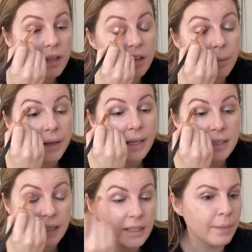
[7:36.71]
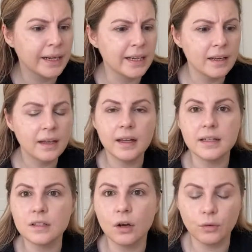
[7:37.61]
The biggest thing is Manny
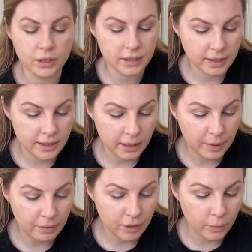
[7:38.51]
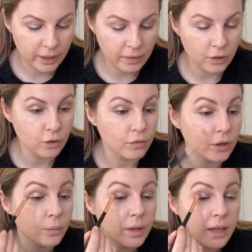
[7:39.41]
is not understanding about going in the other
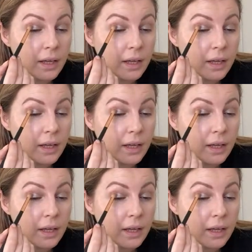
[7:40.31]
room.